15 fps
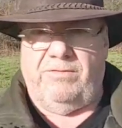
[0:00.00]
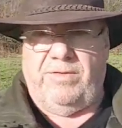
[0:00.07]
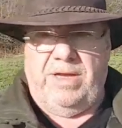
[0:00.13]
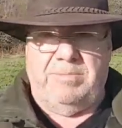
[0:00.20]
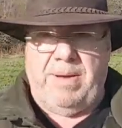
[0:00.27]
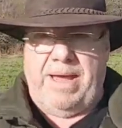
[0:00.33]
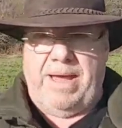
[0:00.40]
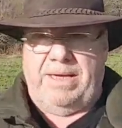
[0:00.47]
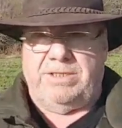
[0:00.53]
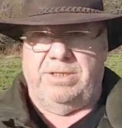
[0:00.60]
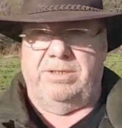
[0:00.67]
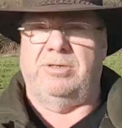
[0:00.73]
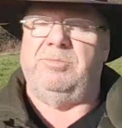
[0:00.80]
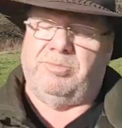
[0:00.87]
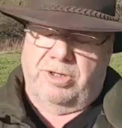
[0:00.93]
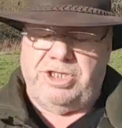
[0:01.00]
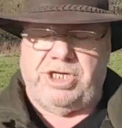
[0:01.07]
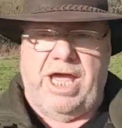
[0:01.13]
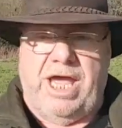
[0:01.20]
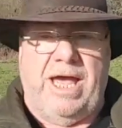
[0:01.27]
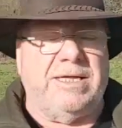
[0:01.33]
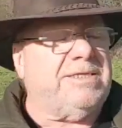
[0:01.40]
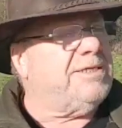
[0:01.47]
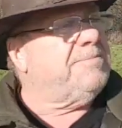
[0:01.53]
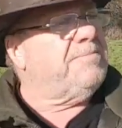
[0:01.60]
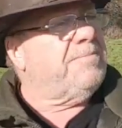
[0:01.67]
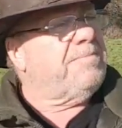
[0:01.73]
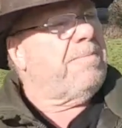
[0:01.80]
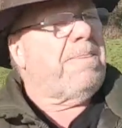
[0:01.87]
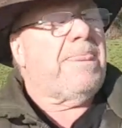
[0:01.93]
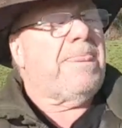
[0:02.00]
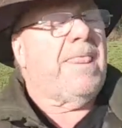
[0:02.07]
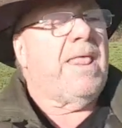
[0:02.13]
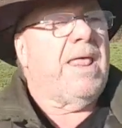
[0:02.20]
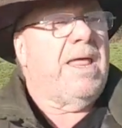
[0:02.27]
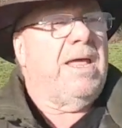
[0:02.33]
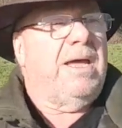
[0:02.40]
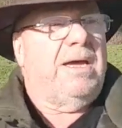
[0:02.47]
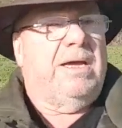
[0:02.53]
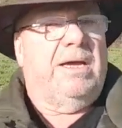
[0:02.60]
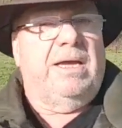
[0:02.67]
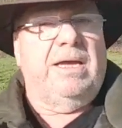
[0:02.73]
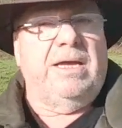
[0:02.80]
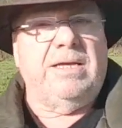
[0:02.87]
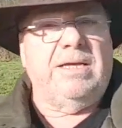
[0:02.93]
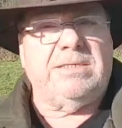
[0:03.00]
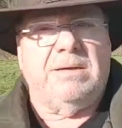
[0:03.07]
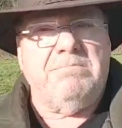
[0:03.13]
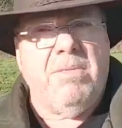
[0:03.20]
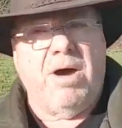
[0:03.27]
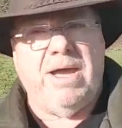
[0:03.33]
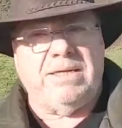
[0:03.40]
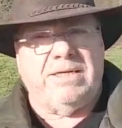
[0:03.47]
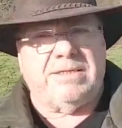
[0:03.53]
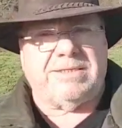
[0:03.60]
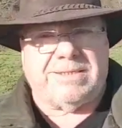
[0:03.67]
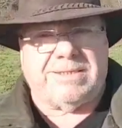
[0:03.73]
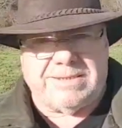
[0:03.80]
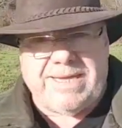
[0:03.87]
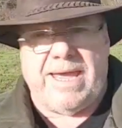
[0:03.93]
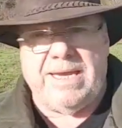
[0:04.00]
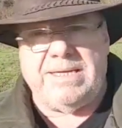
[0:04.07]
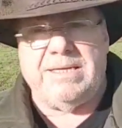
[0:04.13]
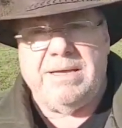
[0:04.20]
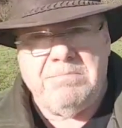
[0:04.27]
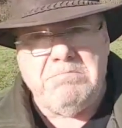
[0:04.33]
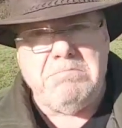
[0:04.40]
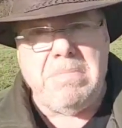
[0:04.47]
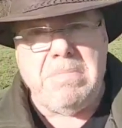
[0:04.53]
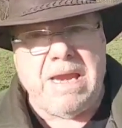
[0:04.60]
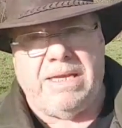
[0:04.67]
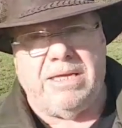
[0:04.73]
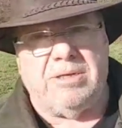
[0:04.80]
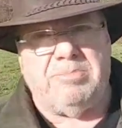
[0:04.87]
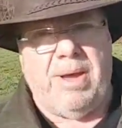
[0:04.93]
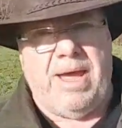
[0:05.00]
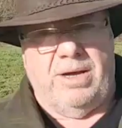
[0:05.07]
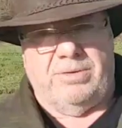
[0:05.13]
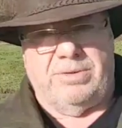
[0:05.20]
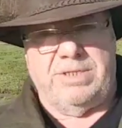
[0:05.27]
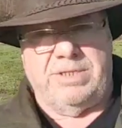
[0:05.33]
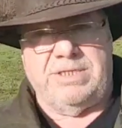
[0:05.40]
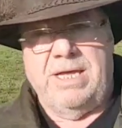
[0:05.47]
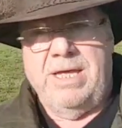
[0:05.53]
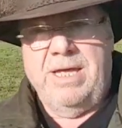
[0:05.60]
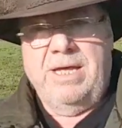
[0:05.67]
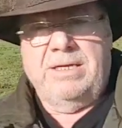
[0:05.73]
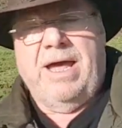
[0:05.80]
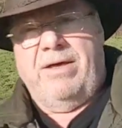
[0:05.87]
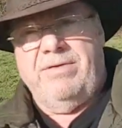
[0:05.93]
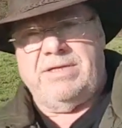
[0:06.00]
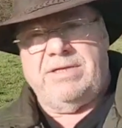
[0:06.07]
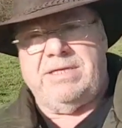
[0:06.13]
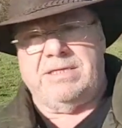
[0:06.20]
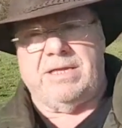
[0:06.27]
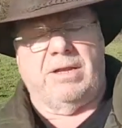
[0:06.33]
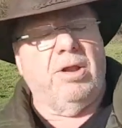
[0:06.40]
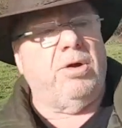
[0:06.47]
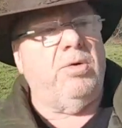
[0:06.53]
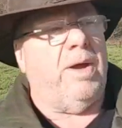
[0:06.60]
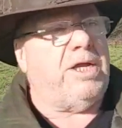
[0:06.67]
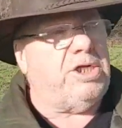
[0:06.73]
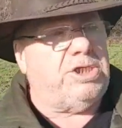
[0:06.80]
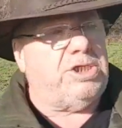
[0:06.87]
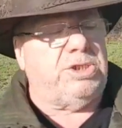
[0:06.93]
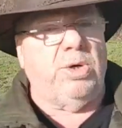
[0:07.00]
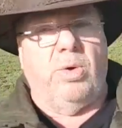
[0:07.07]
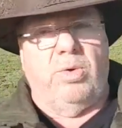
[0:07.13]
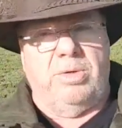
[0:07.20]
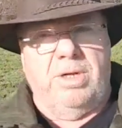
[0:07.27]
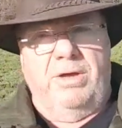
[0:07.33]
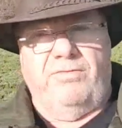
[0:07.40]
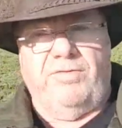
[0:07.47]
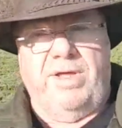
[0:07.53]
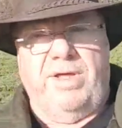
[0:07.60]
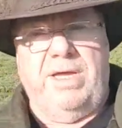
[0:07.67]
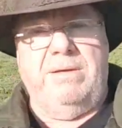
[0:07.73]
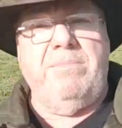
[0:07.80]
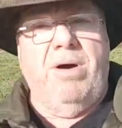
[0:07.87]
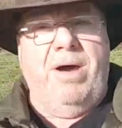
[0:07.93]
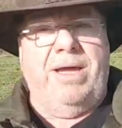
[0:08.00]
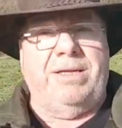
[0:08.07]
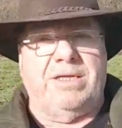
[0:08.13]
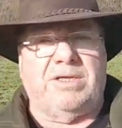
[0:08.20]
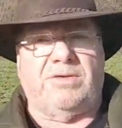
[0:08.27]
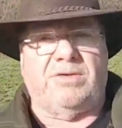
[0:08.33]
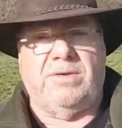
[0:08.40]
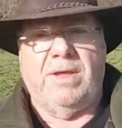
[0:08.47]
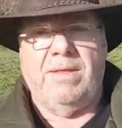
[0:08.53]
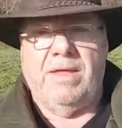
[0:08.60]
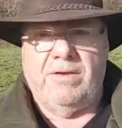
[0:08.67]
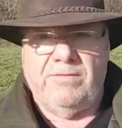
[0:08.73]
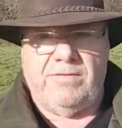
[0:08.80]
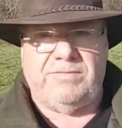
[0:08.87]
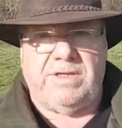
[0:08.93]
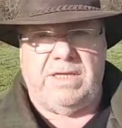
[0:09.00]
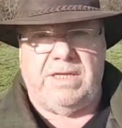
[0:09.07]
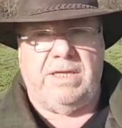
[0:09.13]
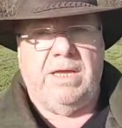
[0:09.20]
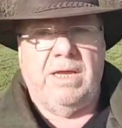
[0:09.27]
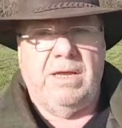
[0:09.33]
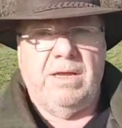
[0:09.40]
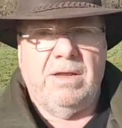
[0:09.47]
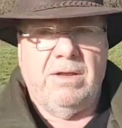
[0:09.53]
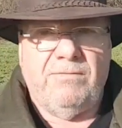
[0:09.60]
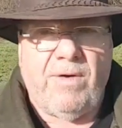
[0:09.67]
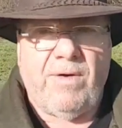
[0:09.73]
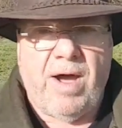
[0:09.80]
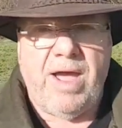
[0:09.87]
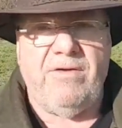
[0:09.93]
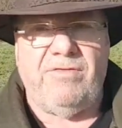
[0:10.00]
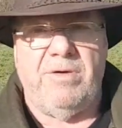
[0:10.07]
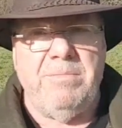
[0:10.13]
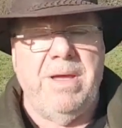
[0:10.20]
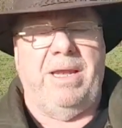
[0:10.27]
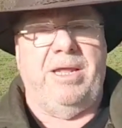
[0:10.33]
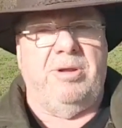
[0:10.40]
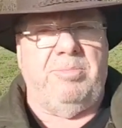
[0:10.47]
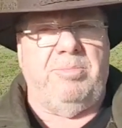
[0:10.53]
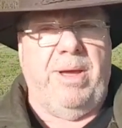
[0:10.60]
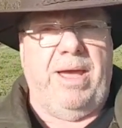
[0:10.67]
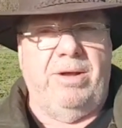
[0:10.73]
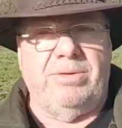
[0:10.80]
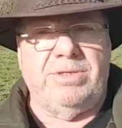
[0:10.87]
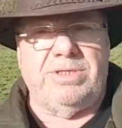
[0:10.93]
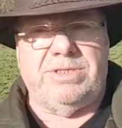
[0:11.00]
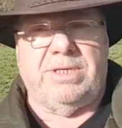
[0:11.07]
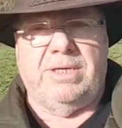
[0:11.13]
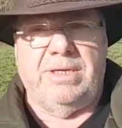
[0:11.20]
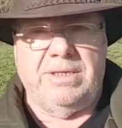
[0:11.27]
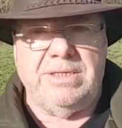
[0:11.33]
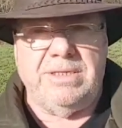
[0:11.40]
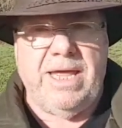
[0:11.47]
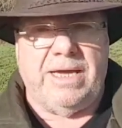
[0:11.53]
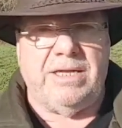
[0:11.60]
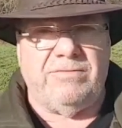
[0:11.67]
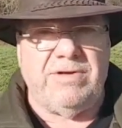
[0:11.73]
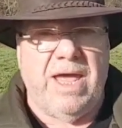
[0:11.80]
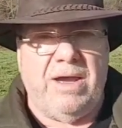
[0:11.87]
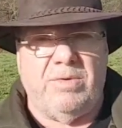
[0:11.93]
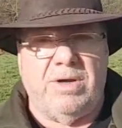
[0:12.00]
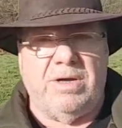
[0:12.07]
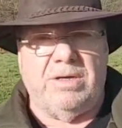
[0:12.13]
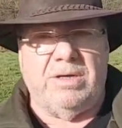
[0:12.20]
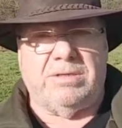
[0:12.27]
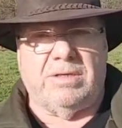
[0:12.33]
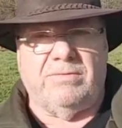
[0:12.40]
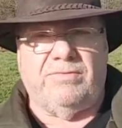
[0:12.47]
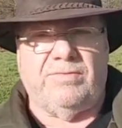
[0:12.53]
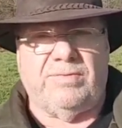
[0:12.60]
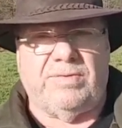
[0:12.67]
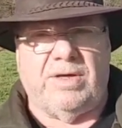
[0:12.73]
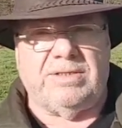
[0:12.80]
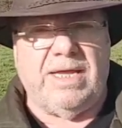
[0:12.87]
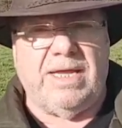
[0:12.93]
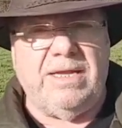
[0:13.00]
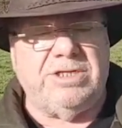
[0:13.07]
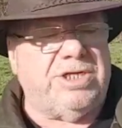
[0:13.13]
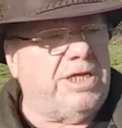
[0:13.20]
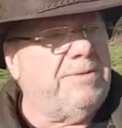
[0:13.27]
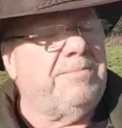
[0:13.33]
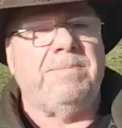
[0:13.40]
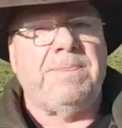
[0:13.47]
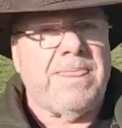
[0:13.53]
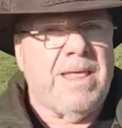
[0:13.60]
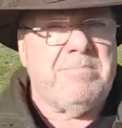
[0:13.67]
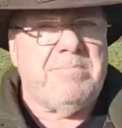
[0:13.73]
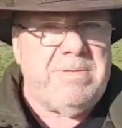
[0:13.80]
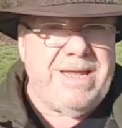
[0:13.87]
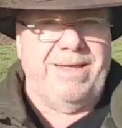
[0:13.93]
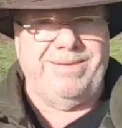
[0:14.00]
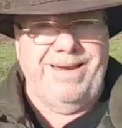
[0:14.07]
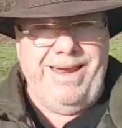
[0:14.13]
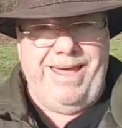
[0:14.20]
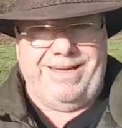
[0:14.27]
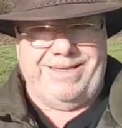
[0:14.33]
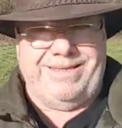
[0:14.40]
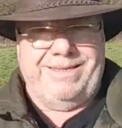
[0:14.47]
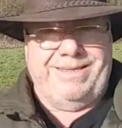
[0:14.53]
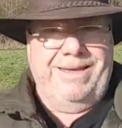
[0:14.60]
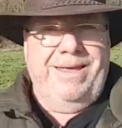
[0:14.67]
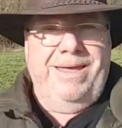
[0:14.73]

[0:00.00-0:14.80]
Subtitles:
feed back to British Gas, is minus £10 million. Now, this is a long way short of the minus £55 million negative net worth of Third Energy, but nonetheless,